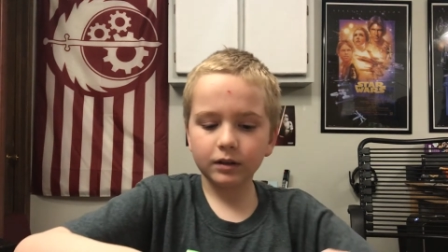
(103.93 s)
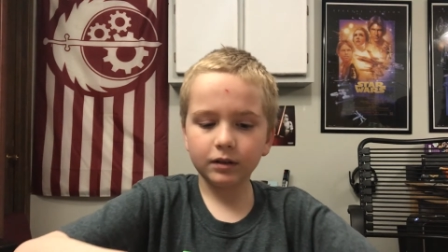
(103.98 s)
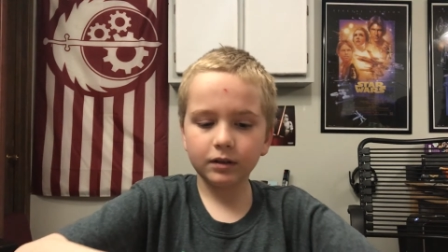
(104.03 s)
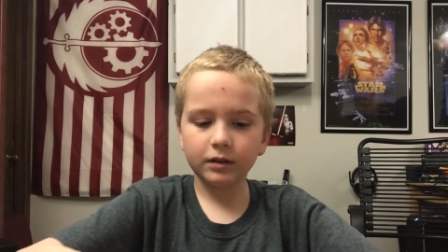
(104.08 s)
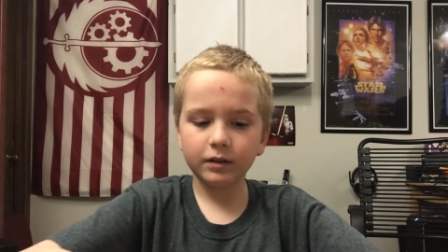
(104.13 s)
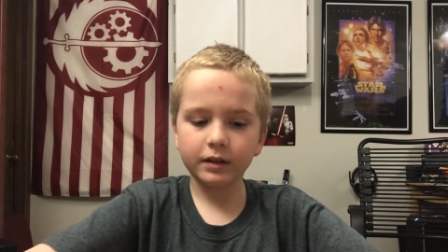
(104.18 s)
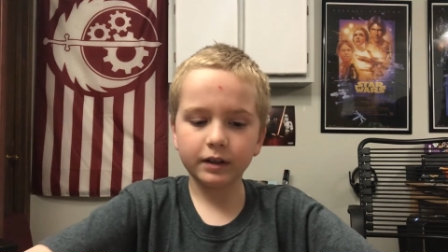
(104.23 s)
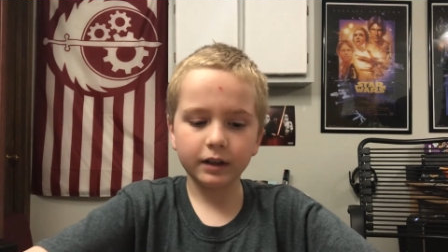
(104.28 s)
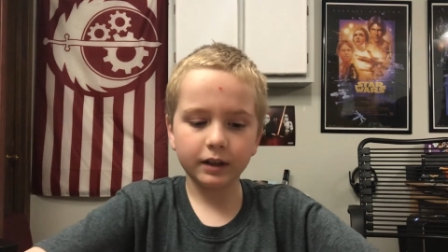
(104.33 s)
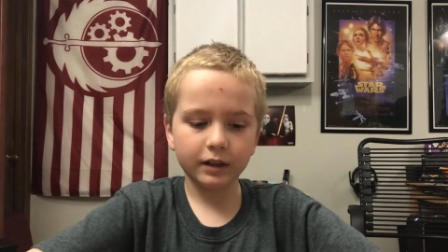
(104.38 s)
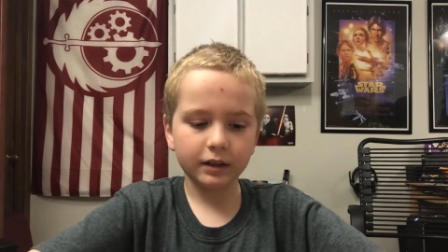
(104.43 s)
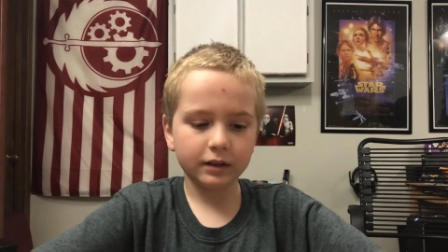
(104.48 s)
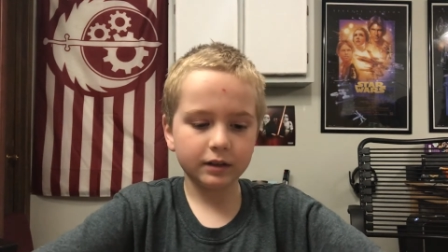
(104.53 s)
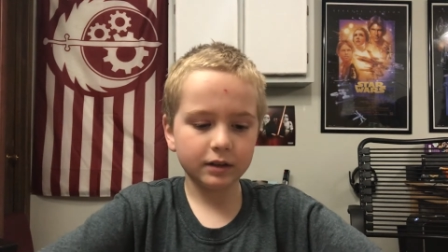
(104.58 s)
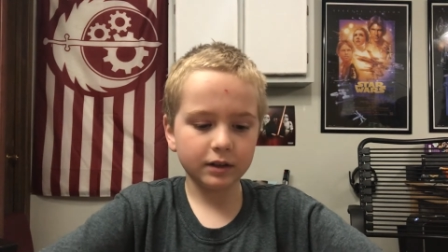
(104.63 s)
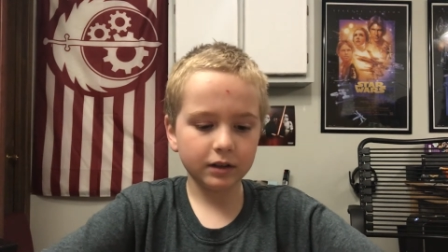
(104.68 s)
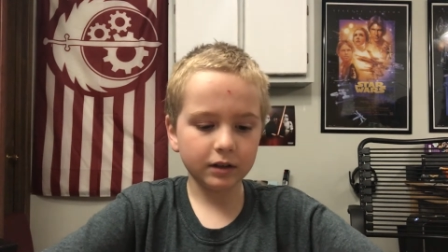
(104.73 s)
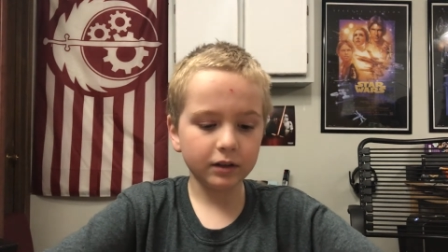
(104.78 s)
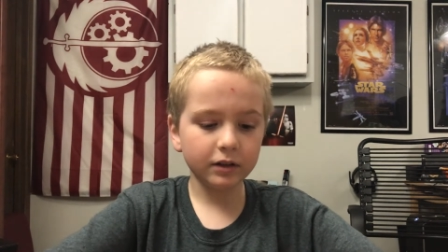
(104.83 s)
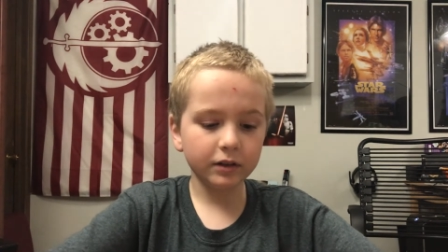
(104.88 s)
Okay,
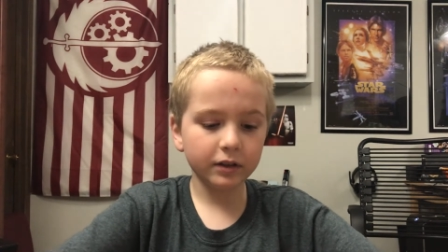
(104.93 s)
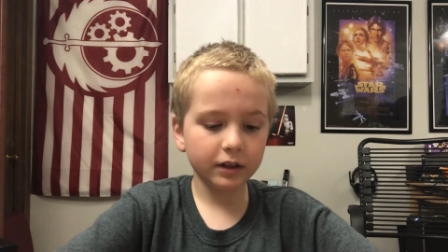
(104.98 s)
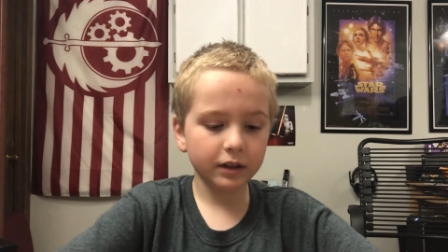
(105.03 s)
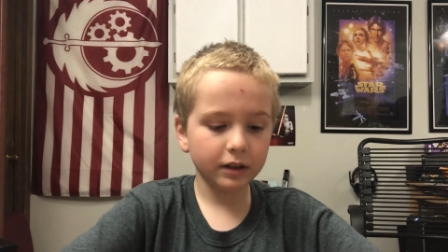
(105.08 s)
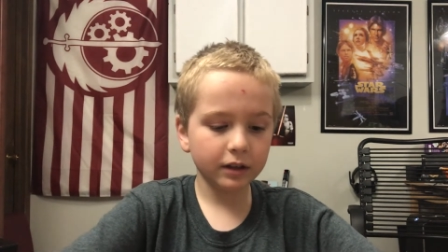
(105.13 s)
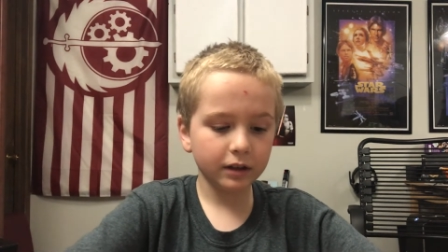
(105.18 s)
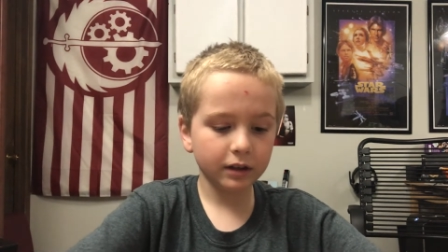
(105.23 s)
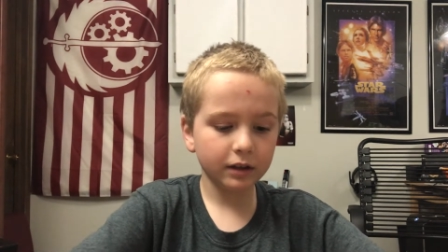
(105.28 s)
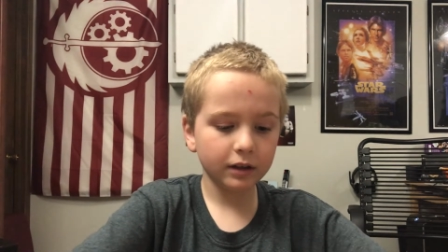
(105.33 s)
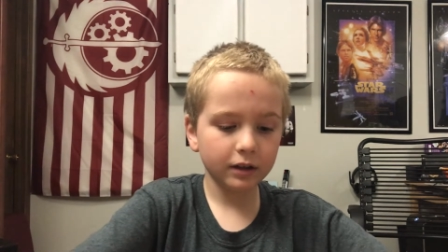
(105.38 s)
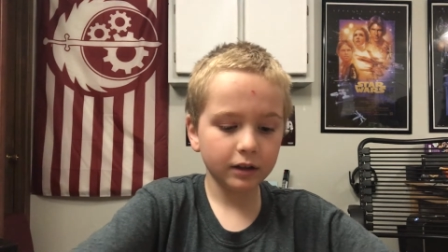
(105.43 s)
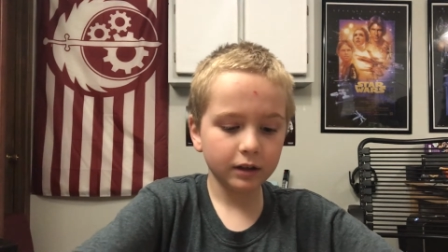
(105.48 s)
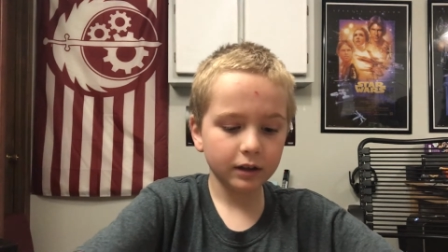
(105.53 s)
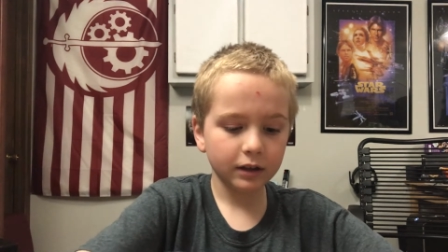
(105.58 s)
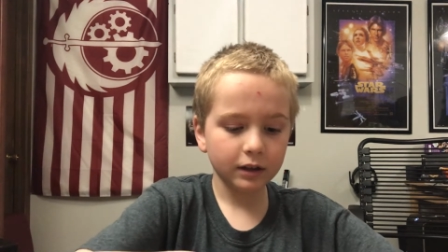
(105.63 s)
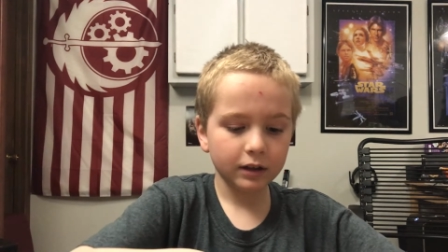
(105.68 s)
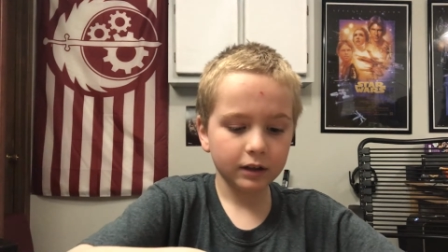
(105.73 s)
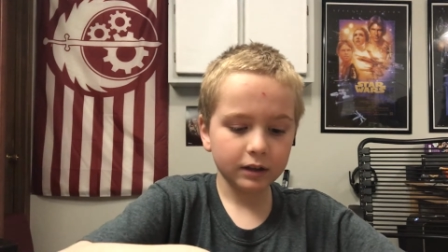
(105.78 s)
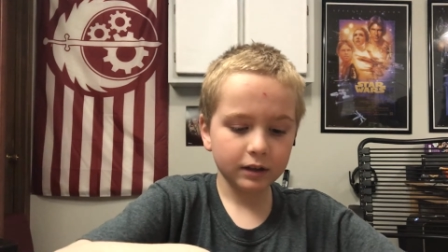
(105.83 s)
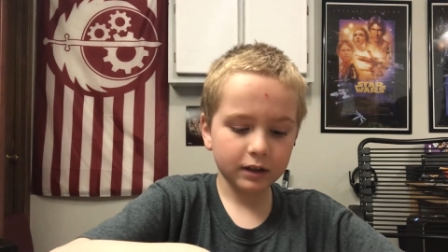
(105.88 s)
so
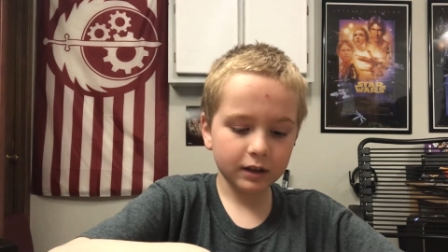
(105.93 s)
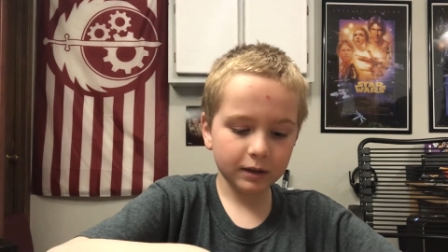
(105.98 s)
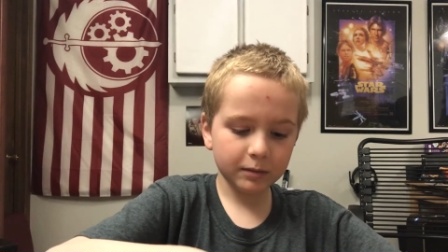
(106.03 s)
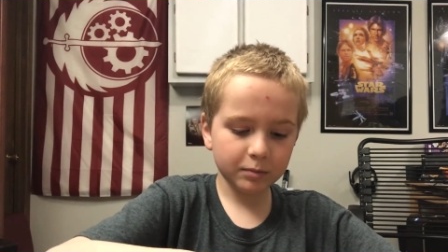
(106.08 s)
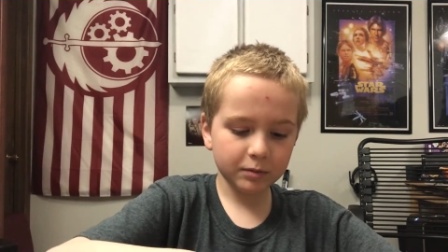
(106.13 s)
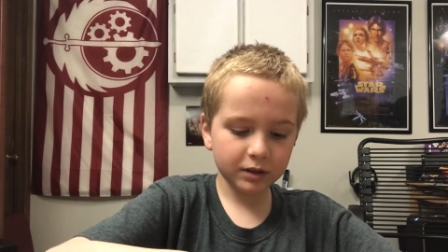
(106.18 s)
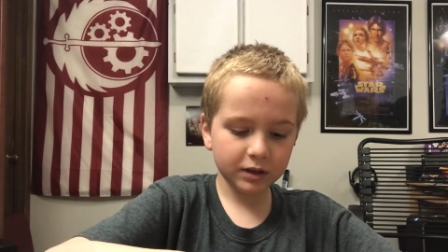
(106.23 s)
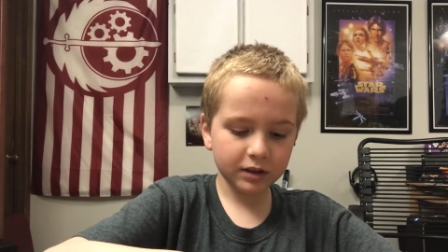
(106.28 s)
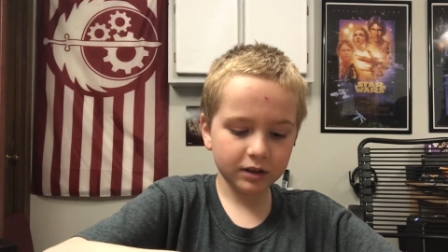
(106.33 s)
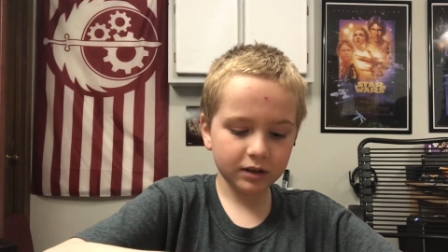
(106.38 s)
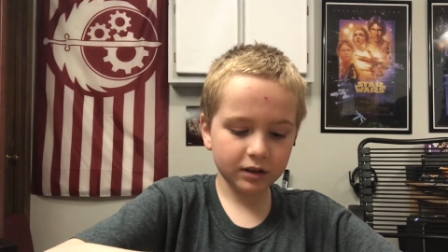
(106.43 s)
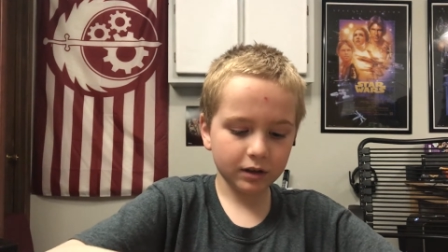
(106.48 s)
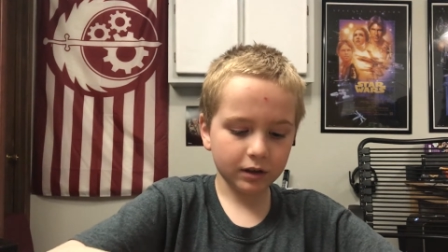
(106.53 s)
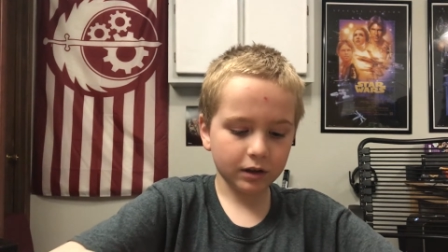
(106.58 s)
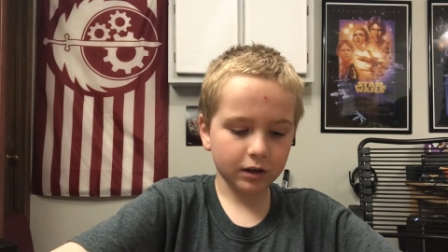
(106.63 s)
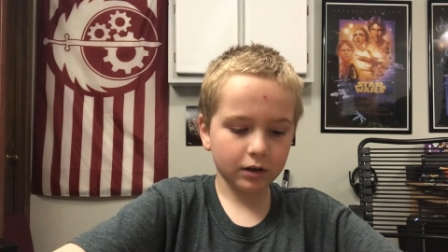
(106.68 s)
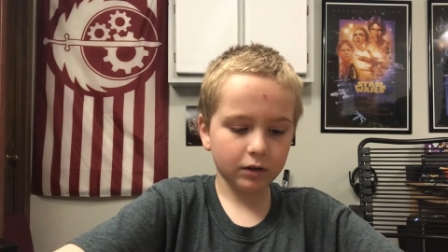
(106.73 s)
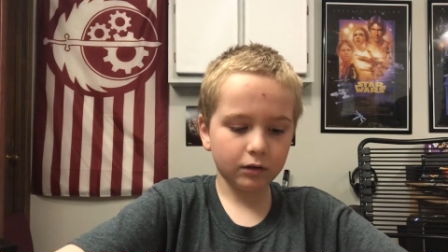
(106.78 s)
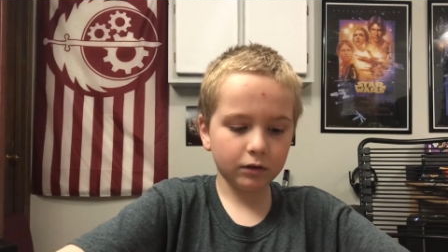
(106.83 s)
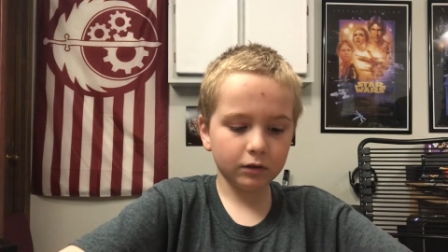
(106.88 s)
time to get the
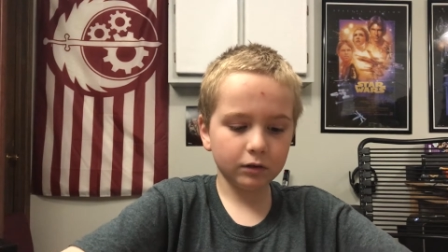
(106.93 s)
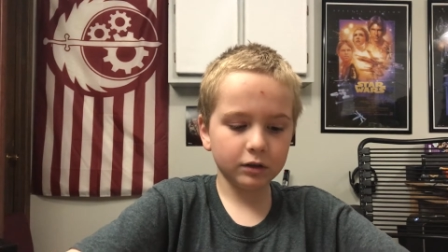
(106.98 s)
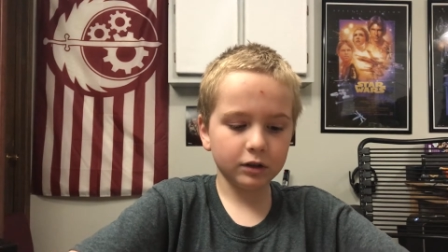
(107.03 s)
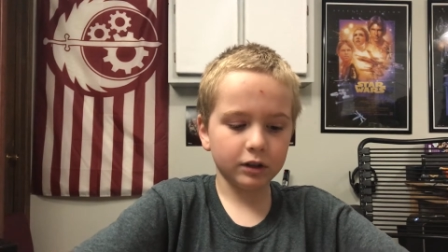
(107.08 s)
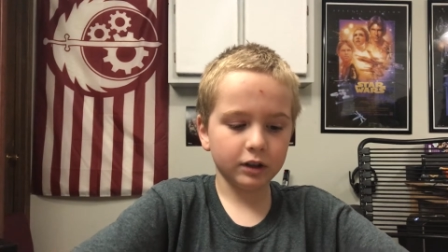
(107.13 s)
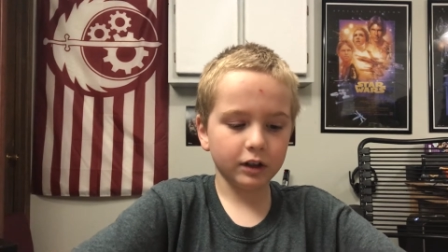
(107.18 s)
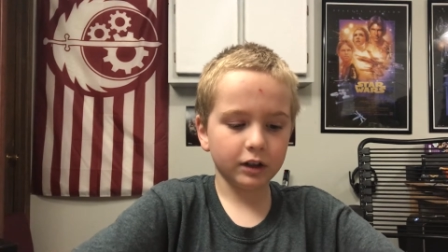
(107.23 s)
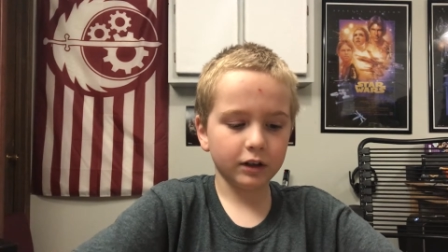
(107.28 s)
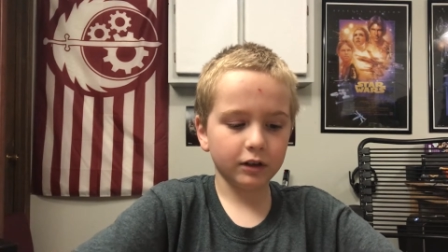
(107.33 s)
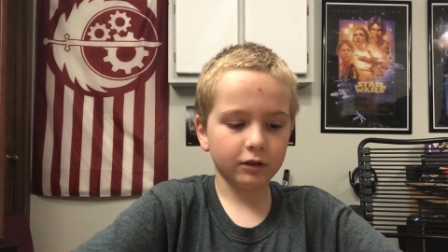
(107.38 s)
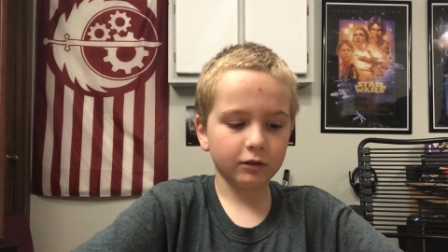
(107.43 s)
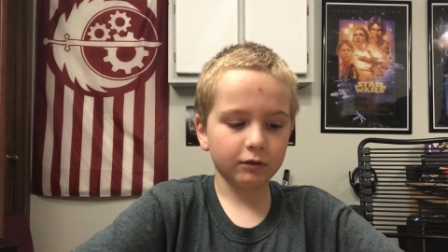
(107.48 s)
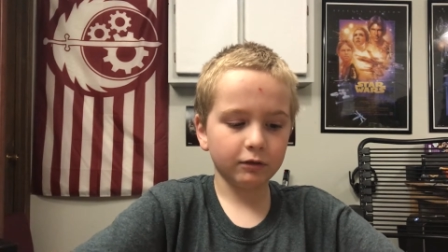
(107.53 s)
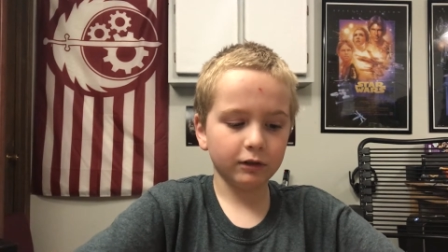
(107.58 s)
cords out,